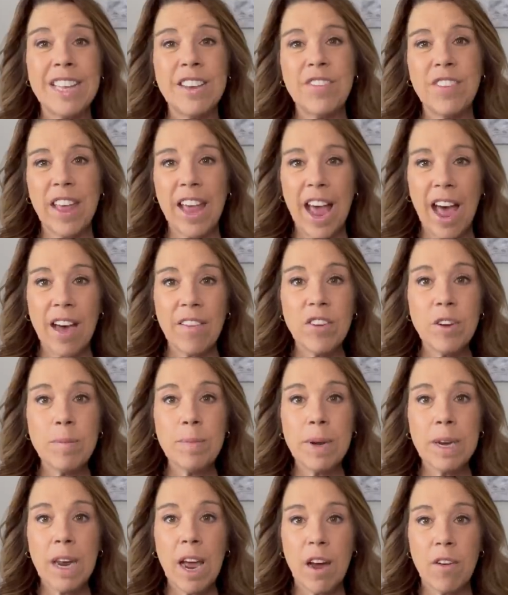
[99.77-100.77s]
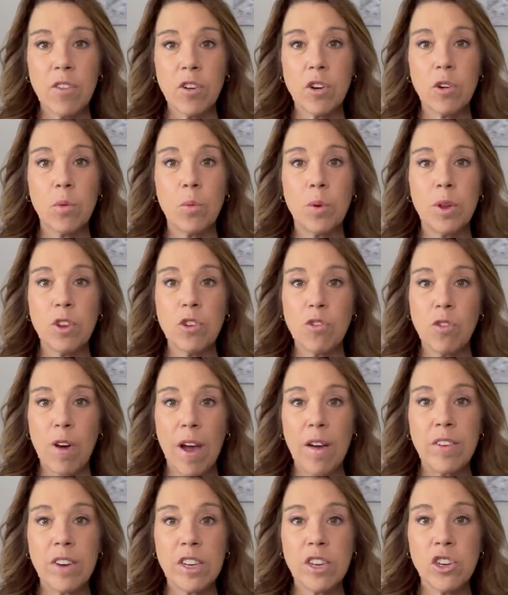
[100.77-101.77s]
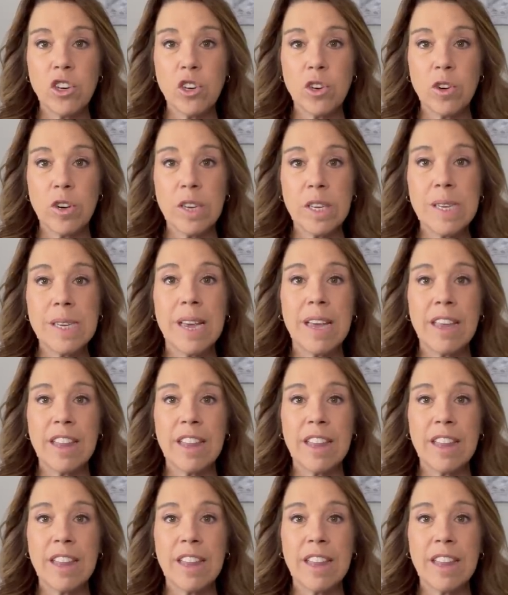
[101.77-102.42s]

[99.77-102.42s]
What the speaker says: if they haven't been covered with travel insurance,